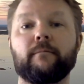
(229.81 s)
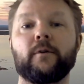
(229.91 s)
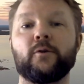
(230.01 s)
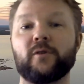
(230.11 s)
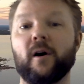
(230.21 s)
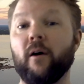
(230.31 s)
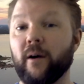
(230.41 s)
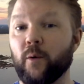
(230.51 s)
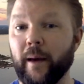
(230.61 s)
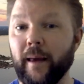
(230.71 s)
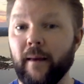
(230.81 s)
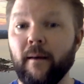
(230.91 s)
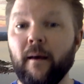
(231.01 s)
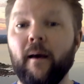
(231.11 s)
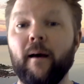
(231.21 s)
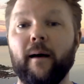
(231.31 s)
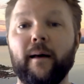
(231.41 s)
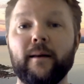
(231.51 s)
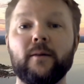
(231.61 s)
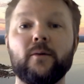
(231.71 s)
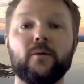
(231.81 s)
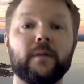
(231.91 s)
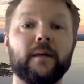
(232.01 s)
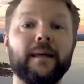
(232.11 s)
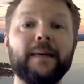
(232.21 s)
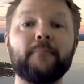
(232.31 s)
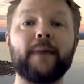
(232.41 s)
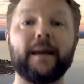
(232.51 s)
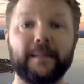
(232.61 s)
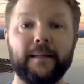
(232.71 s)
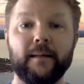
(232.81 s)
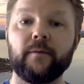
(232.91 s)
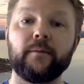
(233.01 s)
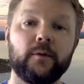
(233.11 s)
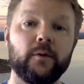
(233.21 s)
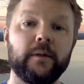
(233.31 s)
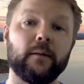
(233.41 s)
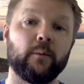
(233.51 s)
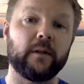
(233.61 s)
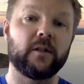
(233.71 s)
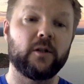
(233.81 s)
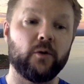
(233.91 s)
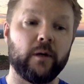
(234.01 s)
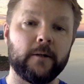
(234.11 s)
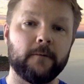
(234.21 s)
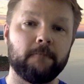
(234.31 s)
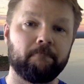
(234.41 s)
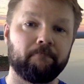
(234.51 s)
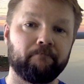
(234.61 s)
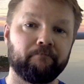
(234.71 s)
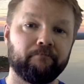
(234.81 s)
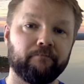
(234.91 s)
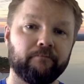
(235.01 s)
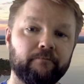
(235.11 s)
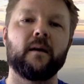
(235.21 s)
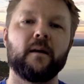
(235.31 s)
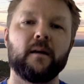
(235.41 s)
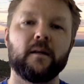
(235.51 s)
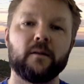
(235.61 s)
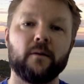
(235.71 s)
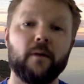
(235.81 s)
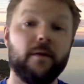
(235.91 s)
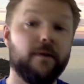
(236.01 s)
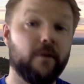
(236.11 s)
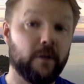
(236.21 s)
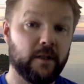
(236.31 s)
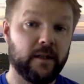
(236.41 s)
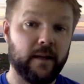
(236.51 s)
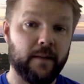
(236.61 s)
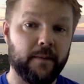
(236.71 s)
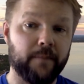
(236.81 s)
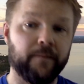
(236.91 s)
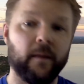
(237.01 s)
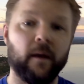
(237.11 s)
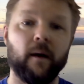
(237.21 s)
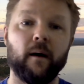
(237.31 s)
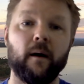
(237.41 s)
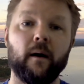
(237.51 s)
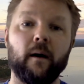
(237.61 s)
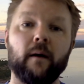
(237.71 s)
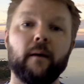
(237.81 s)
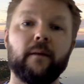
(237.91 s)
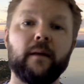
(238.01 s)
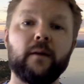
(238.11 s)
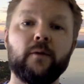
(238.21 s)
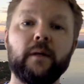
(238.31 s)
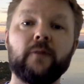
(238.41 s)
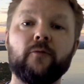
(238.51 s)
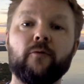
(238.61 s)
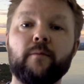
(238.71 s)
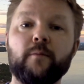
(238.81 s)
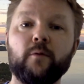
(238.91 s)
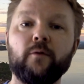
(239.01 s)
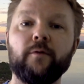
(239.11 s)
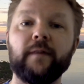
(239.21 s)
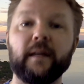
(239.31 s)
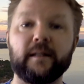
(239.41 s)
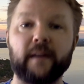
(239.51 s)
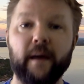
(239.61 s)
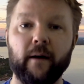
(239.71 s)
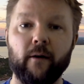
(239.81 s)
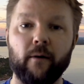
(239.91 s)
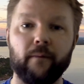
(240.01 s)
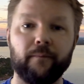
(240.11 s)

use a harder way and using impacting to deal with the situation. So the third step, then you need to remove the attacker.